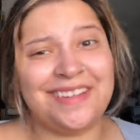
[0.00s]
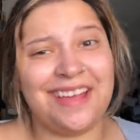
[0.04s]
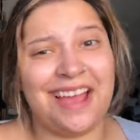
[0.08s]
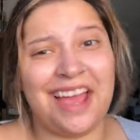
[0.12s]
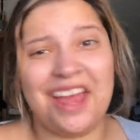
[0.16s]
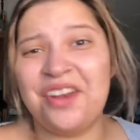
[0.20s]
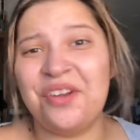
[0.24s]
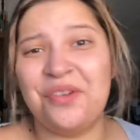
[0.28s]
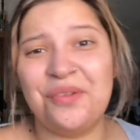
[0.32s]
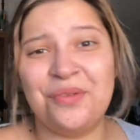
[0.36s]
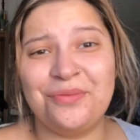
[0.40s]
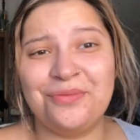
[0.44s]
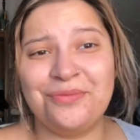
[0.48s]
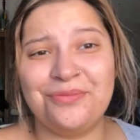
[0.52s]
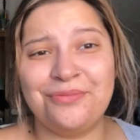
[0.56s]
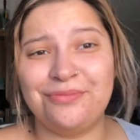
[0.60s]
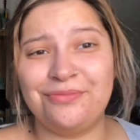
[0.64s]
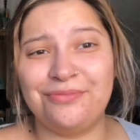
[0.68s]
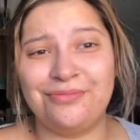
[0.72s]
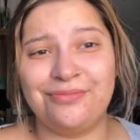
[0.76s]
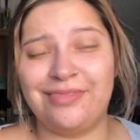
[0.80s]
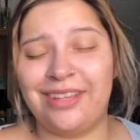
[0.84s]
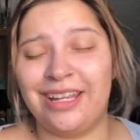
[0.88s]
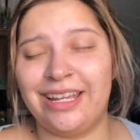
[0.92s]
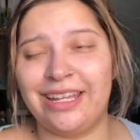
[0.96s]
I don't
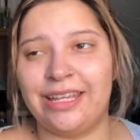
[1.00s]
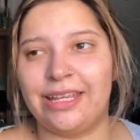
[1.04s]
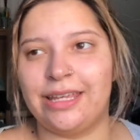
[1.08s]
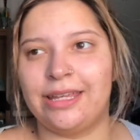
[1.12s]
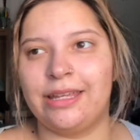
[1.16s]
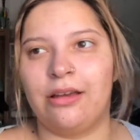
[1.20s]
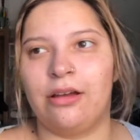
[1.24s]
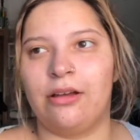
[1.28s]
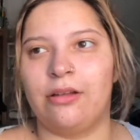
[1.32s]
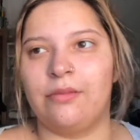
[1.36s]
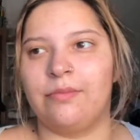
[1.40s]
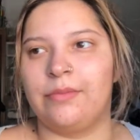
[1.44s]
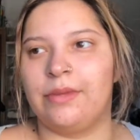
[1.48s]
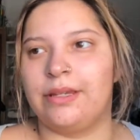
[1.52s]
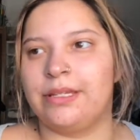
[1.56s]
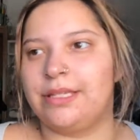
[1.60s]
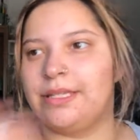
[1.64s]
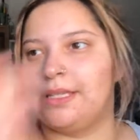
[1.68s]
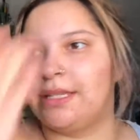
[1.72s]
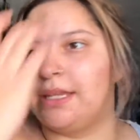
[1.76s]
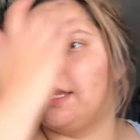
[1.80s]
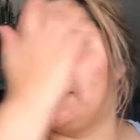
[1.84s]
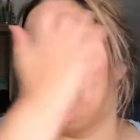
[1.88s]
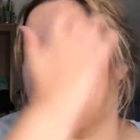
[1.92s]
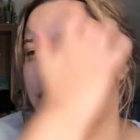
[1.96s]
like it on my
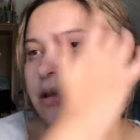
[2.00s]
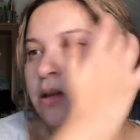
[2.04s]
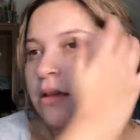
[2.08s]
skin,